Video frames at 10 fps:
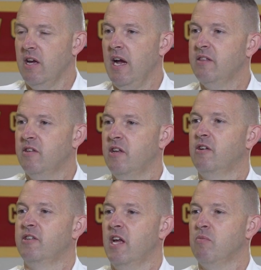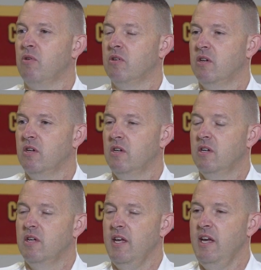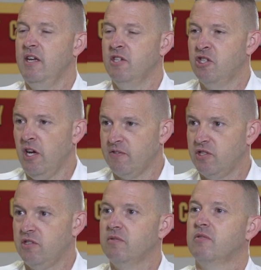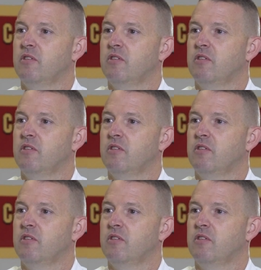at the dinner table. Eat in shifts.